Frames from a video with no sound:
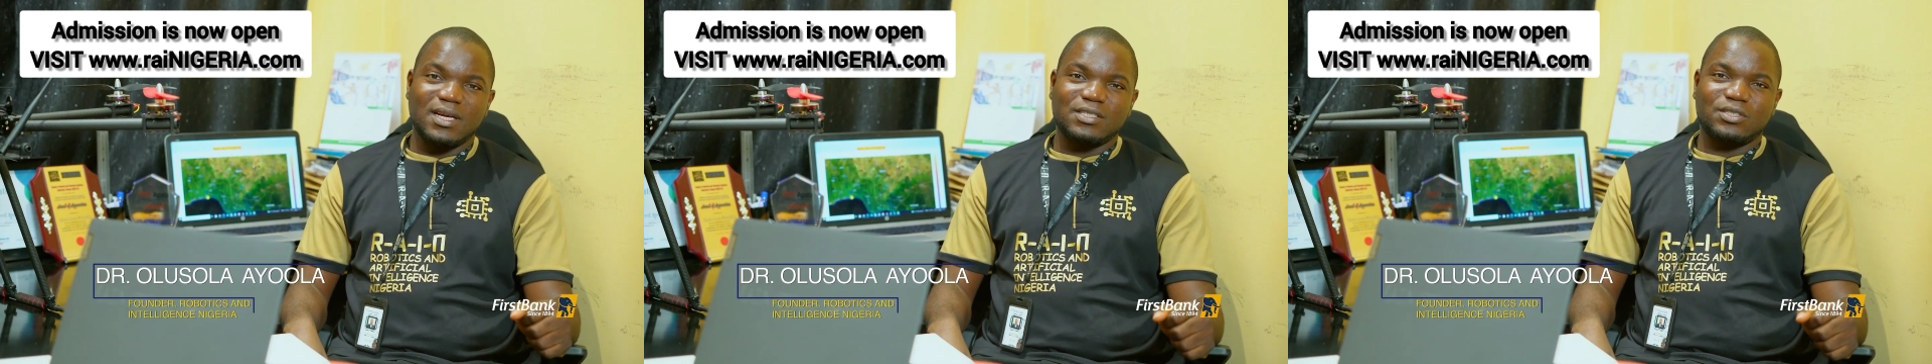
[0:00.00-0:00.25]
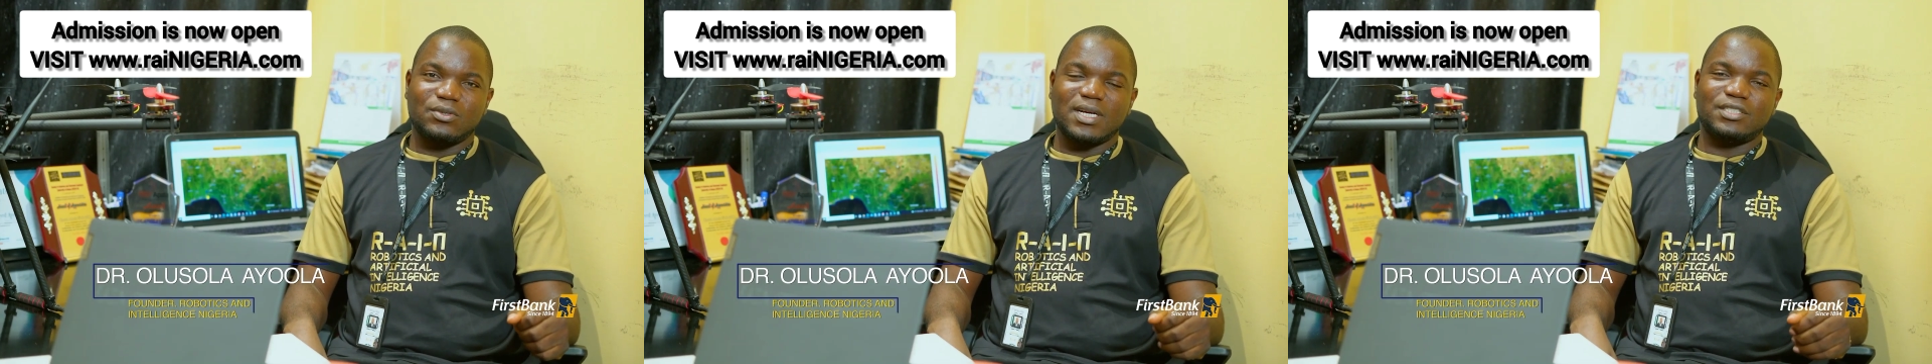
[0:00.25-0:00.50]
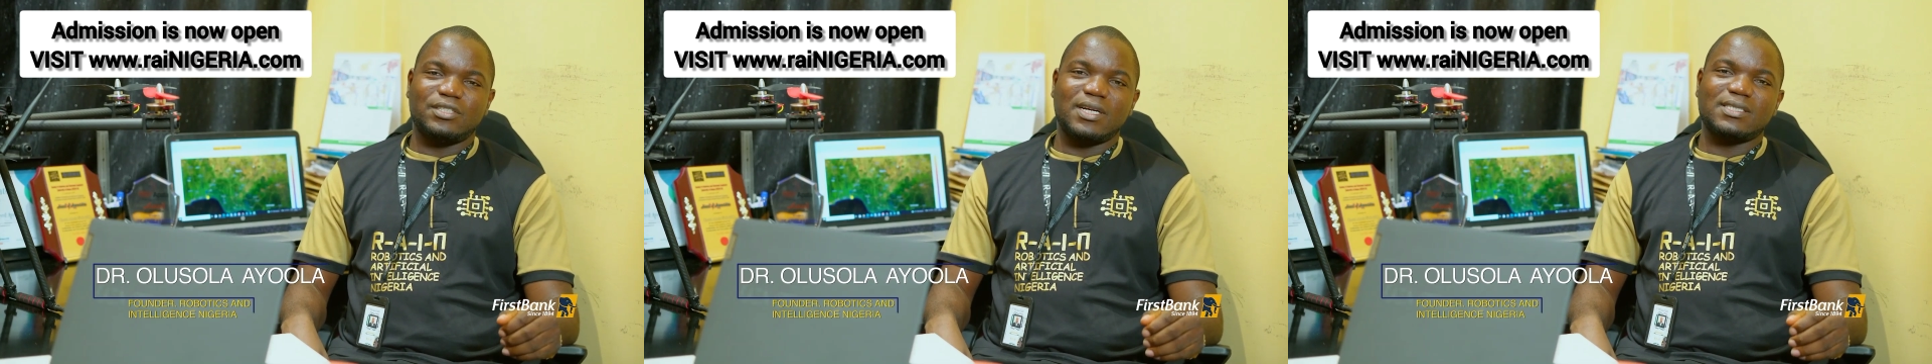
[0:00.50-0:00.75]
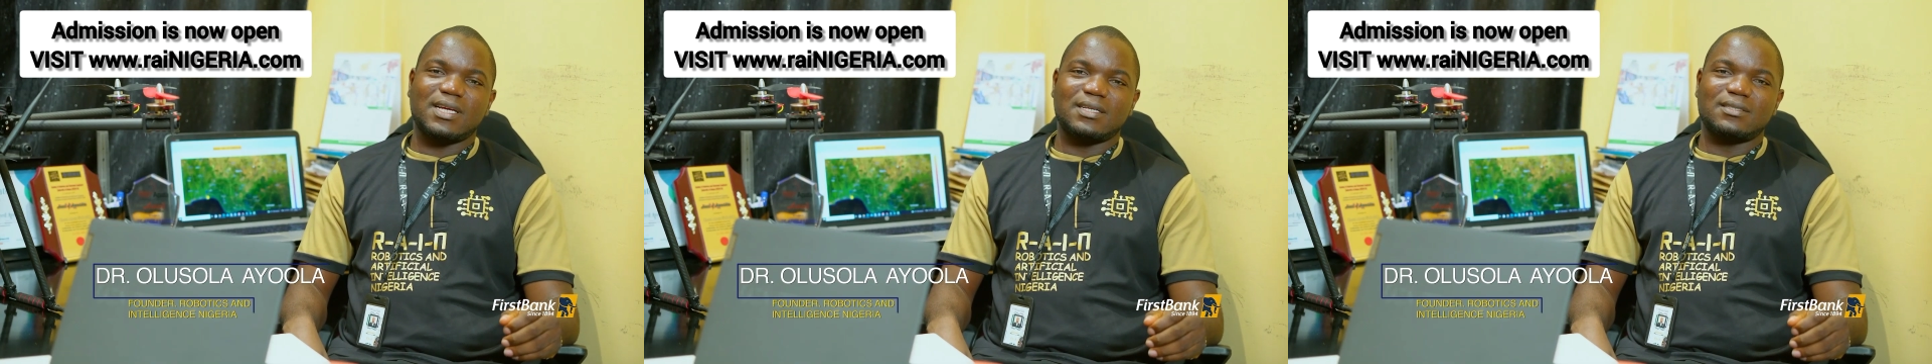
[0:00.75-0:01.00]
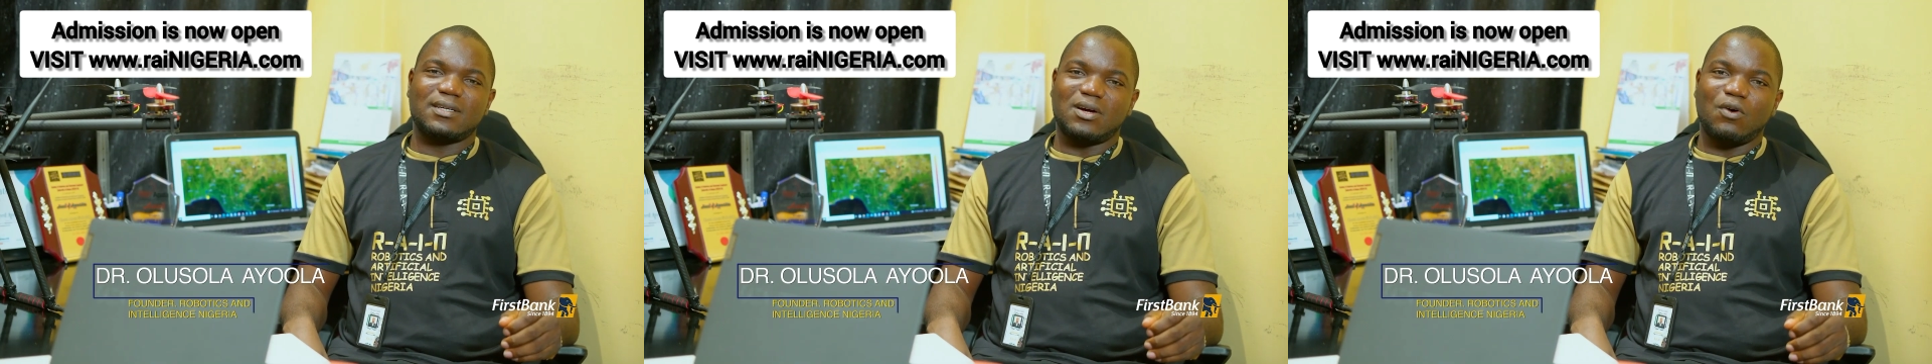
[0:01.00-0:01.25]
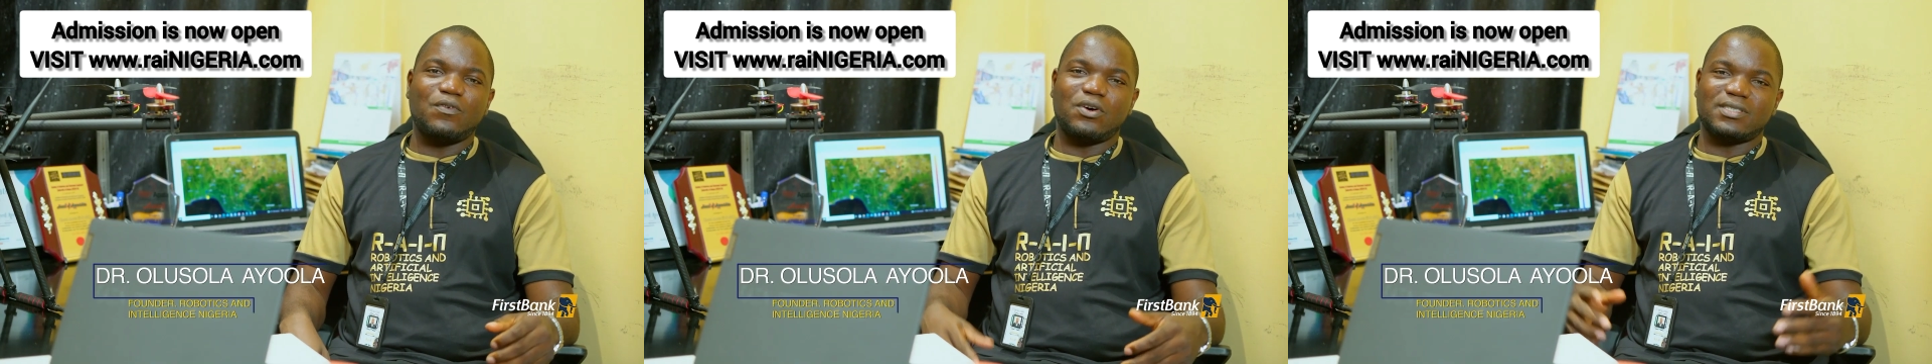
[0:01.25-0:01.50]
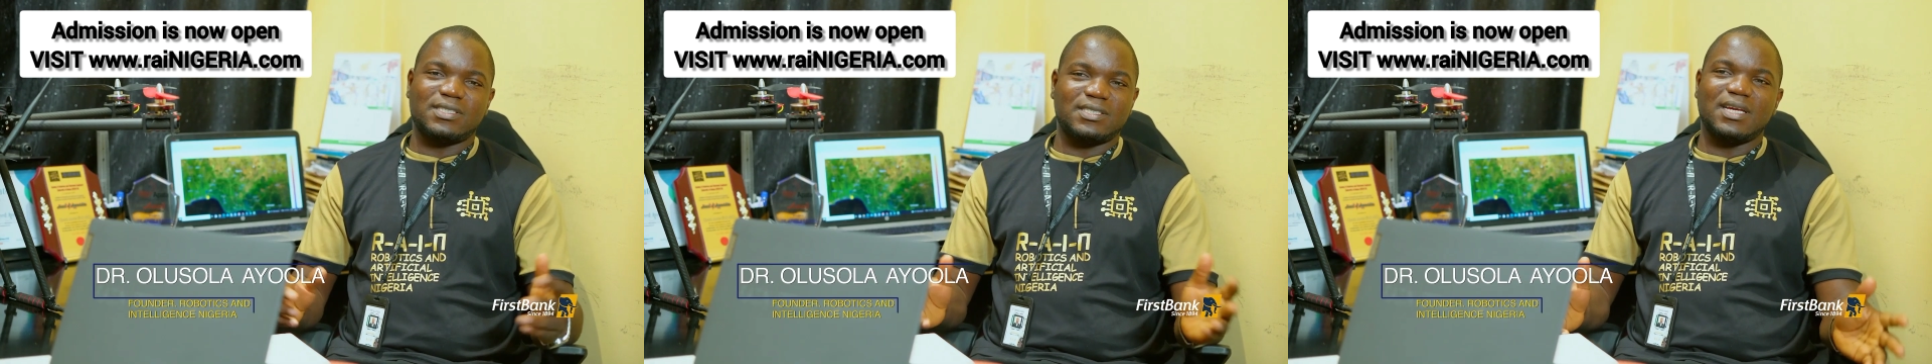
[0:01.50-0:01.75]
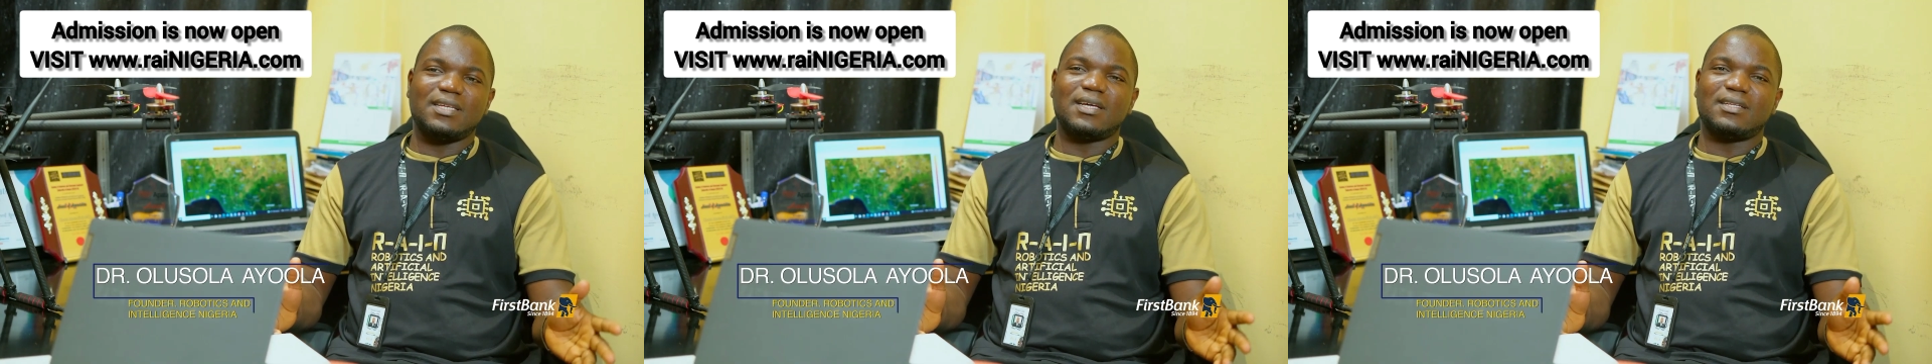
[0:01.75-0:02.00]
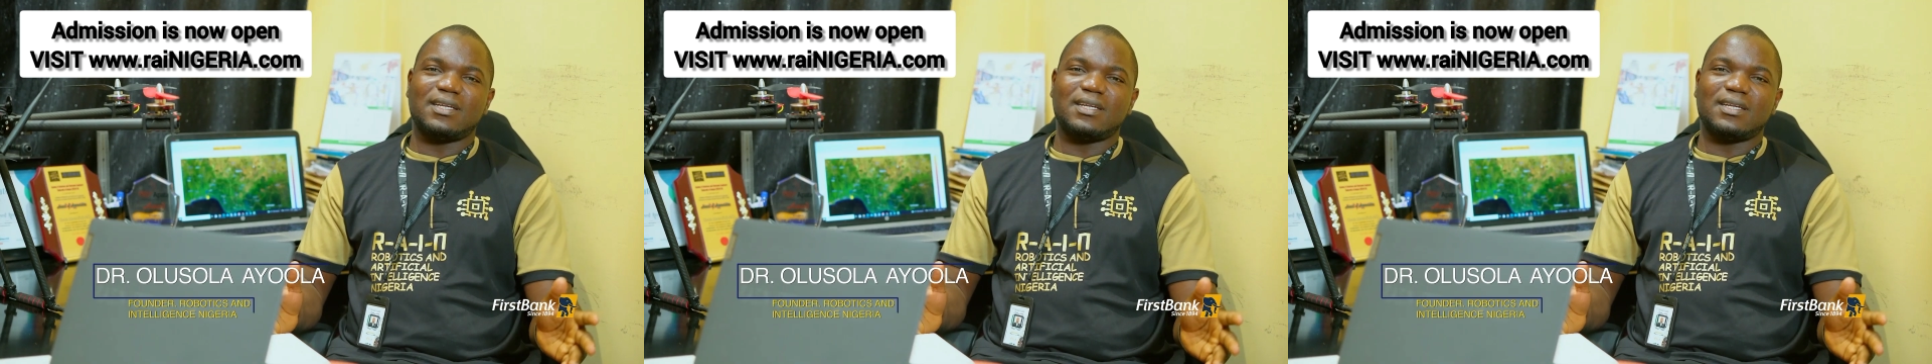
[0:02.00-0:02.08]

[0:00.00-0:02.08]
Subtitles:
So Nigerians can, of course, say that